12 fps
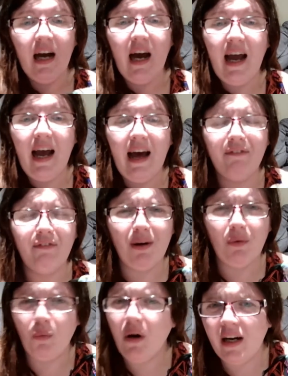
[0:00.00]
I have
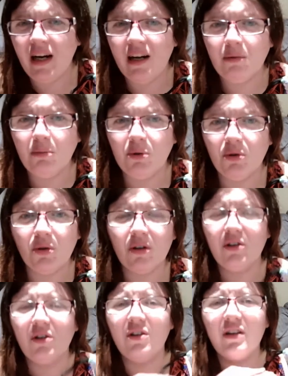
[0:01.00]
like one animal
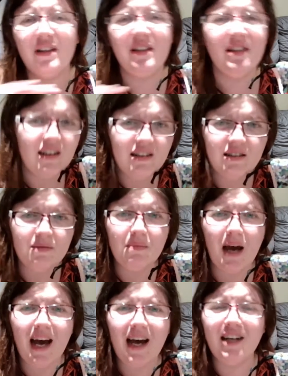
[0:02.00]
oracle and it doesn't
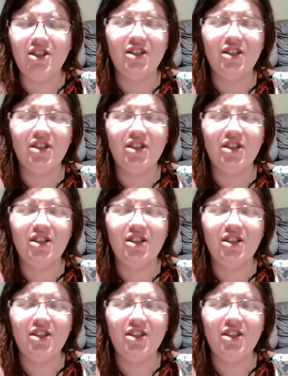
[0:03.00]
match.